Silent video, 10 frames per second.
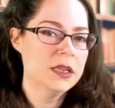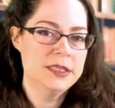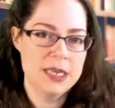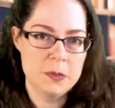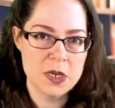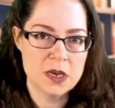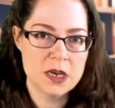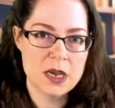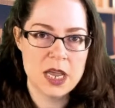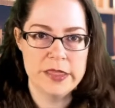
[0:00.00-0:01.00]

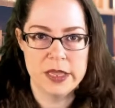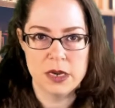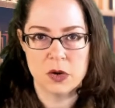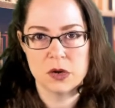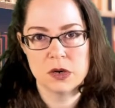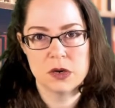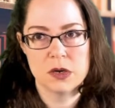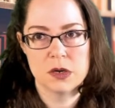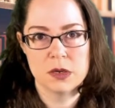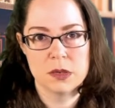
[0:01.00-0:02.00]
Damia, and then
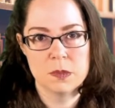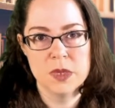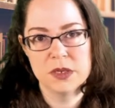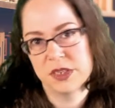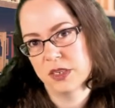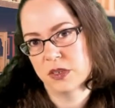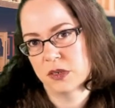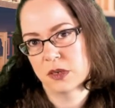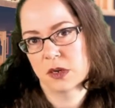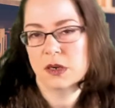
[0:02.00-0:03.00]
her middle
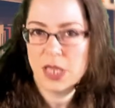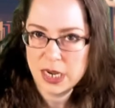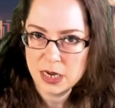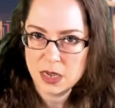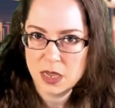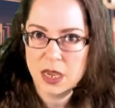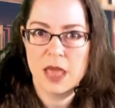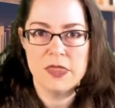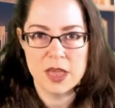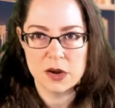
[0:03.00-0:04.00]
sister, Kania,
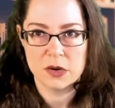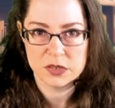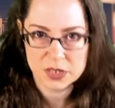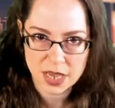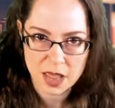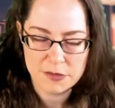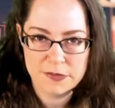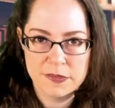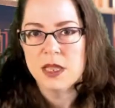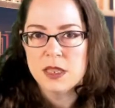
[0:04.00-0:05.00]
and then
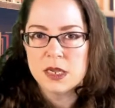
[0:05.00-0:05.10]
herself.